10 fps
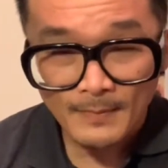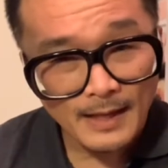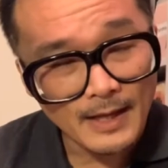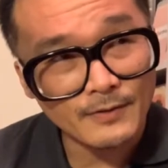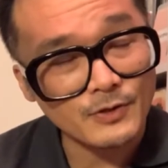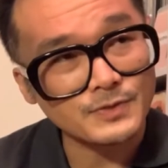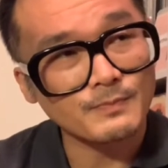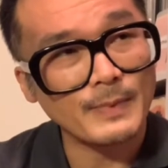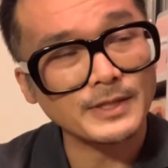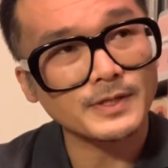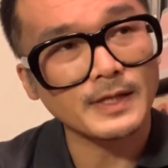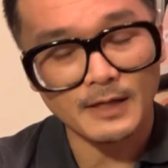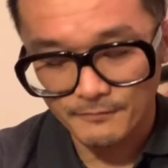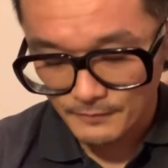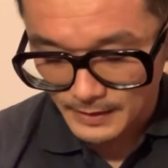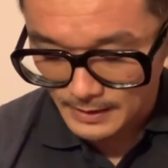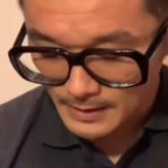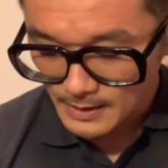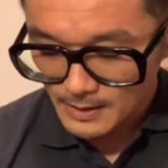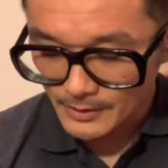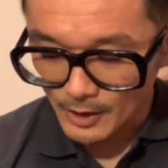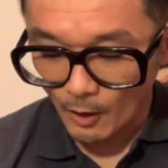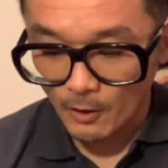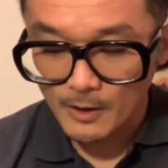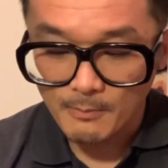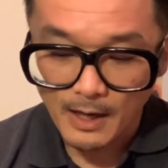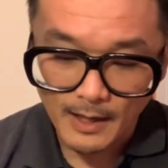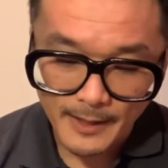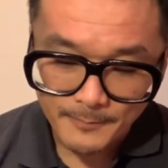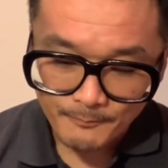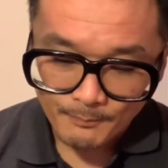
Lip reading: And there's mentioning of the RMI,